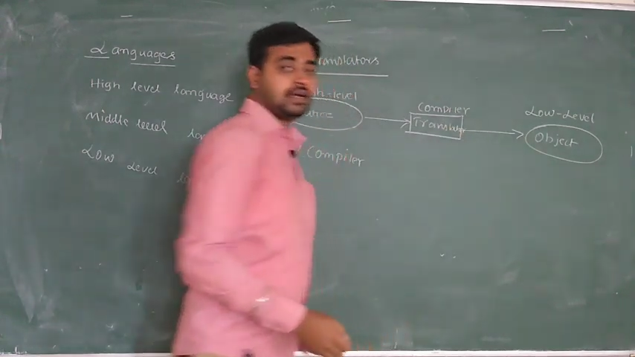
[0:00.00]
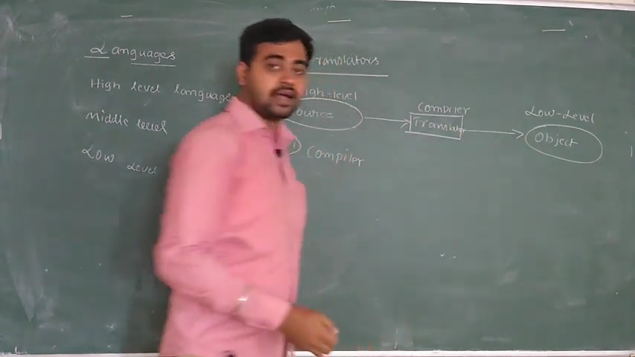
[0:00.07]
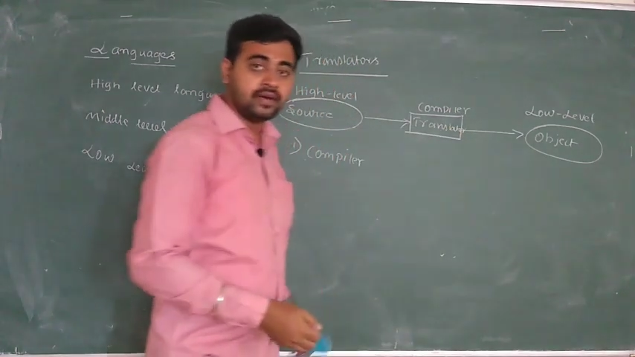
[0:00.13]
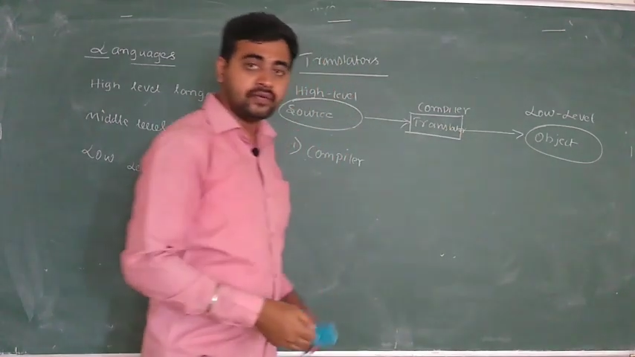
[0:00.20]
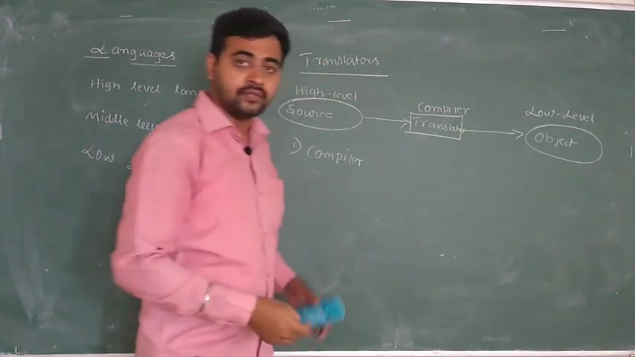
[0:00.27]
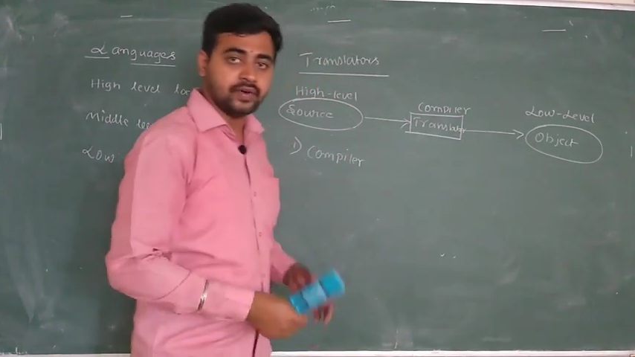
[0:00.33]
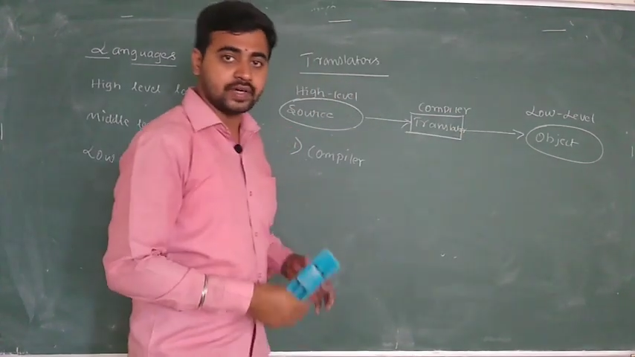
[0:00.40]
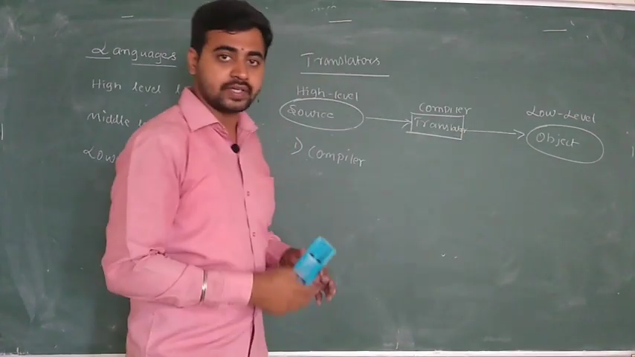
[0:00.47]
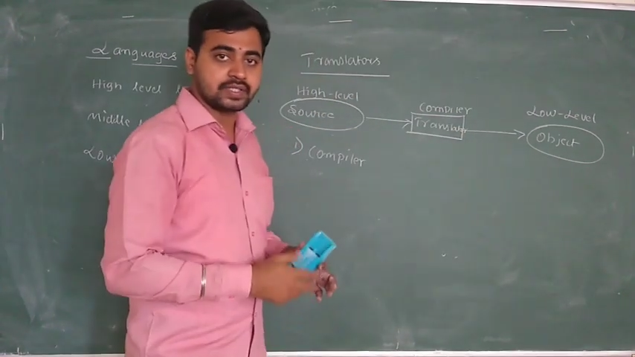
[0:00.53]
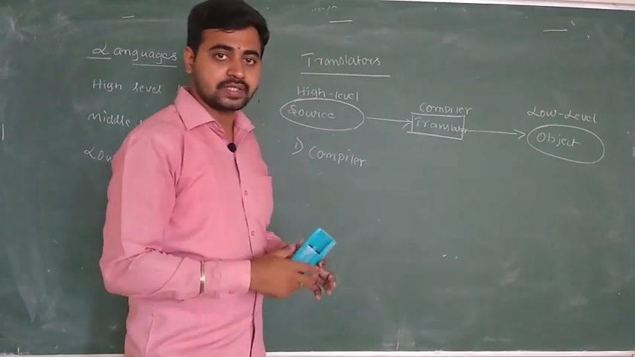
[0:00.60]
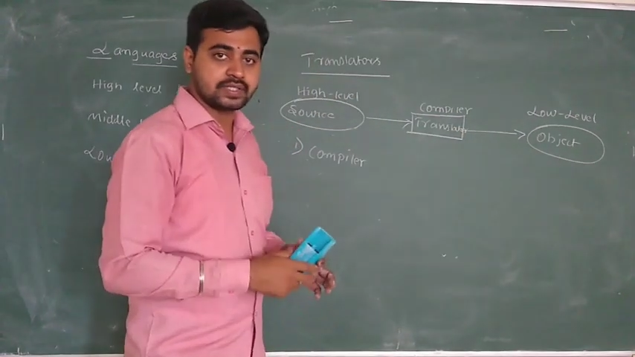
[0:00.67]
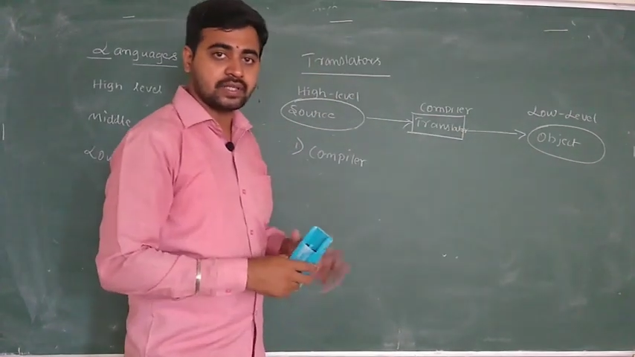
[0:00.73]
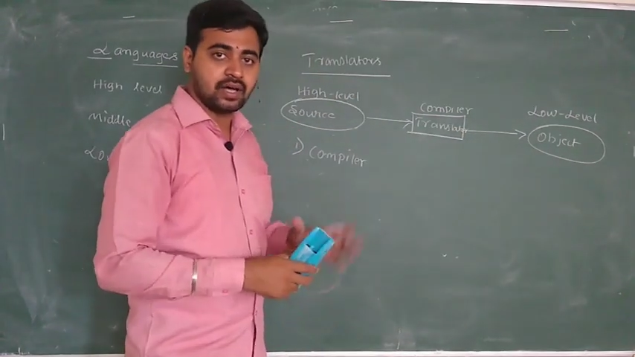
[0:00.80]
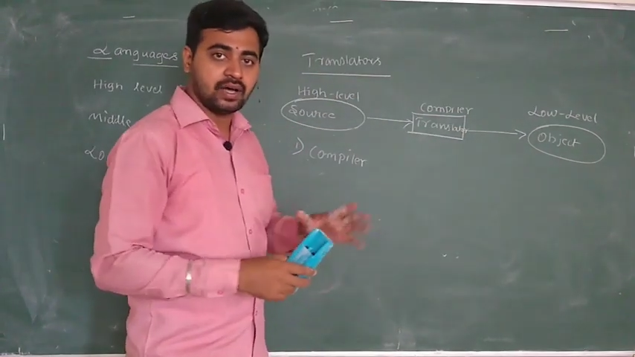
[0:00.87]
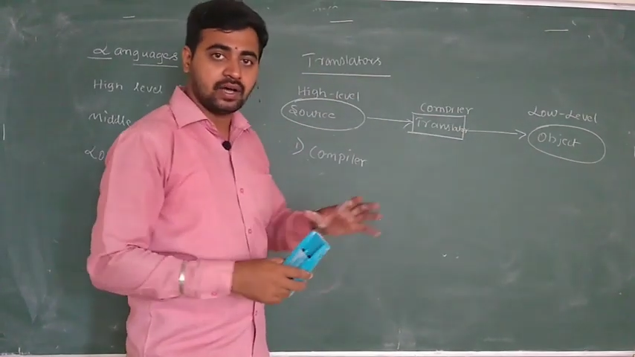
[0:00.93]

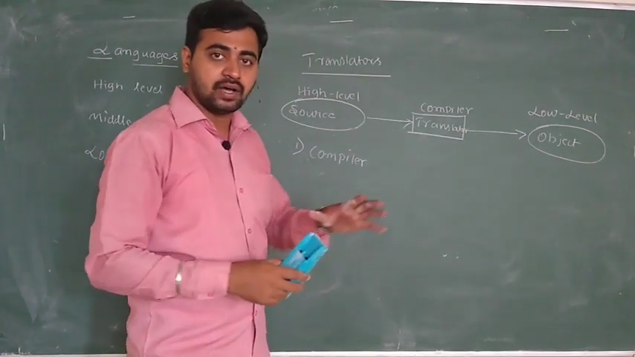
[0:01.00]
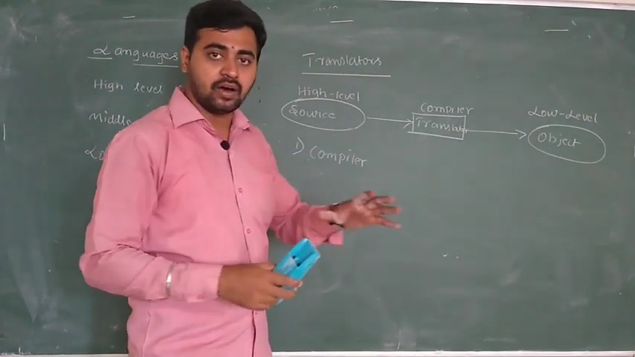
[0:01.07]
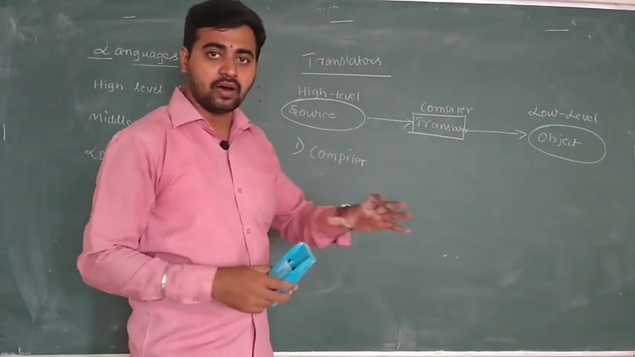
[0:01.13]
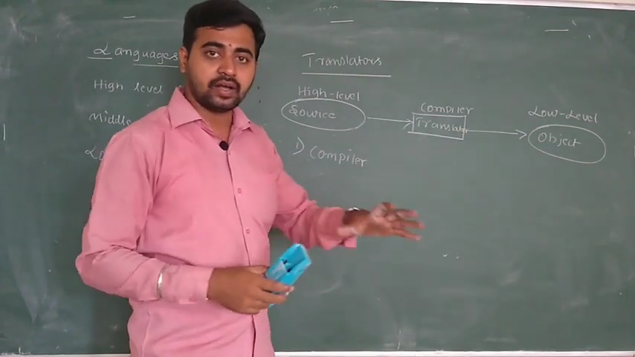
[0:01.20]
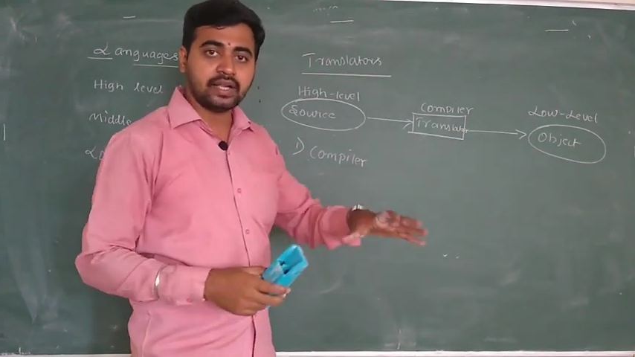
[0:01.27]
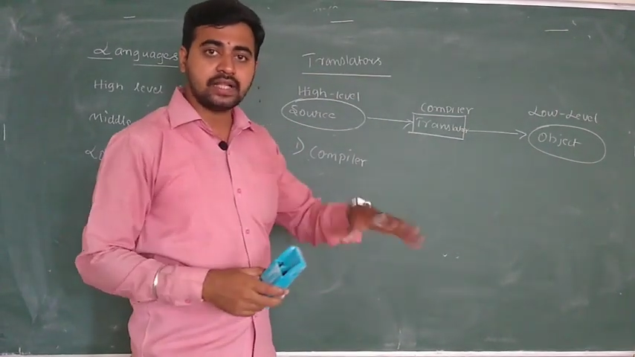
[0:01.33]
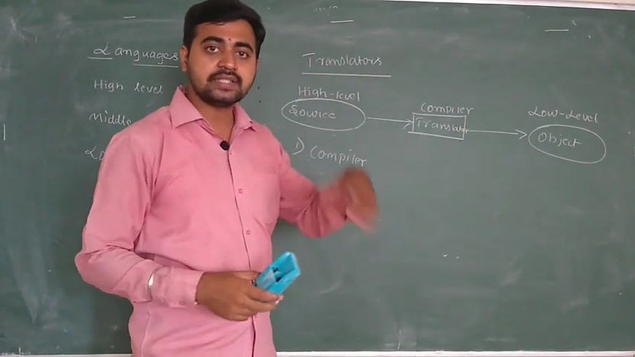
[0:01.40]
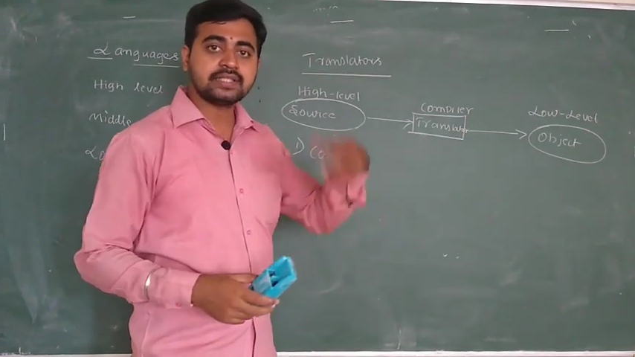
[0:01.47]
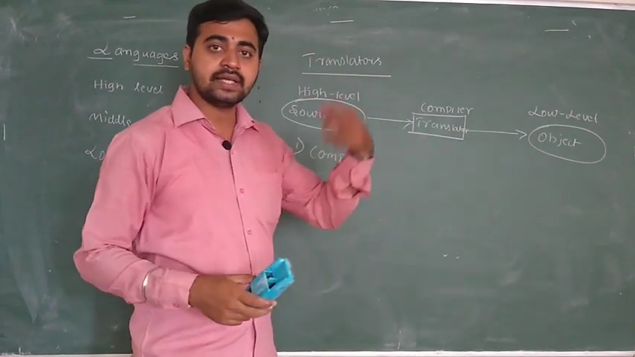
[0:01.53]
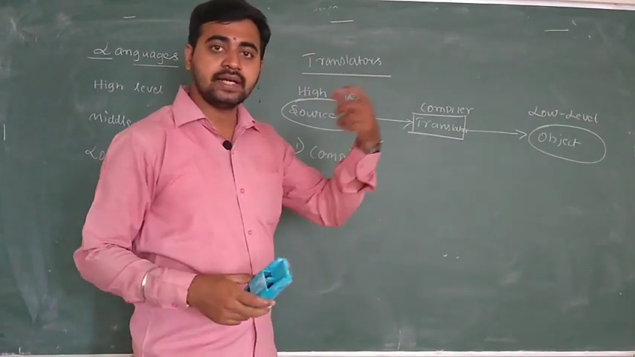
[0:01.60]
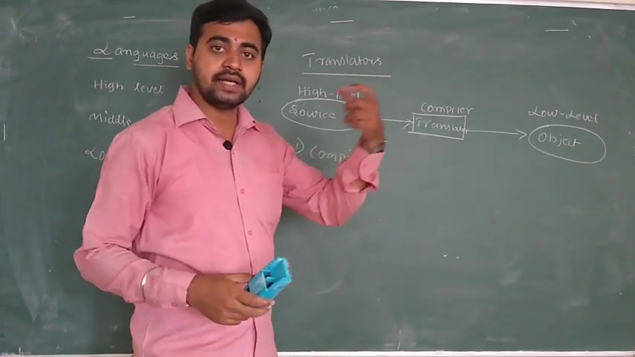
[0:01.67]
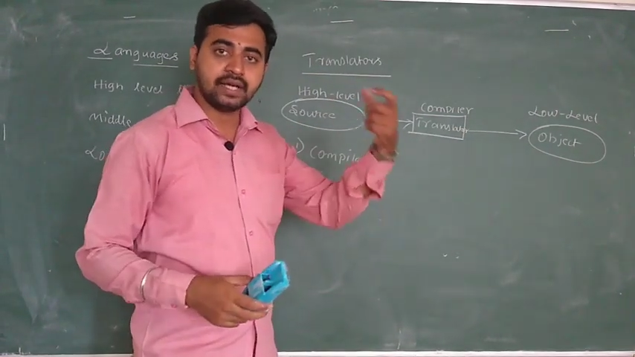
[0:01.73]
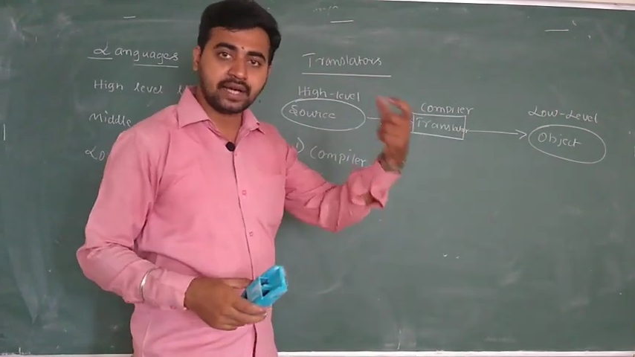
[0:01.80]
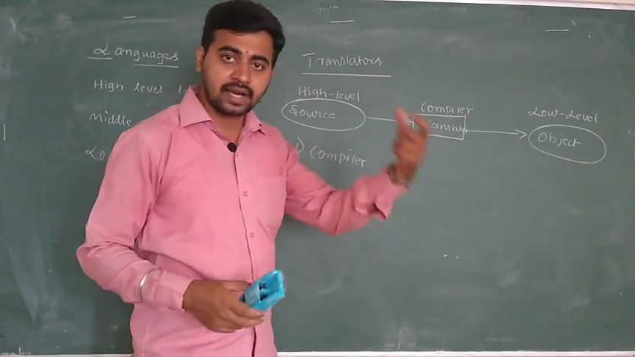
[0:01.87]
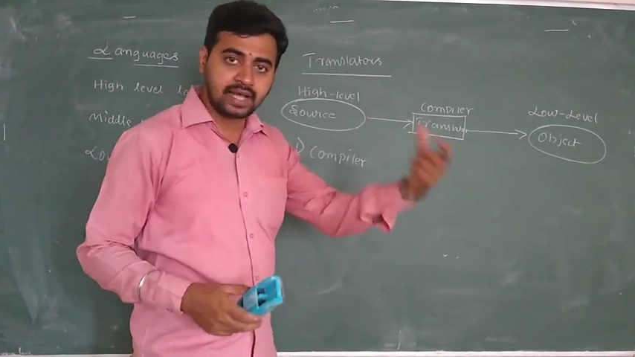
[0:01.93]
converts or else it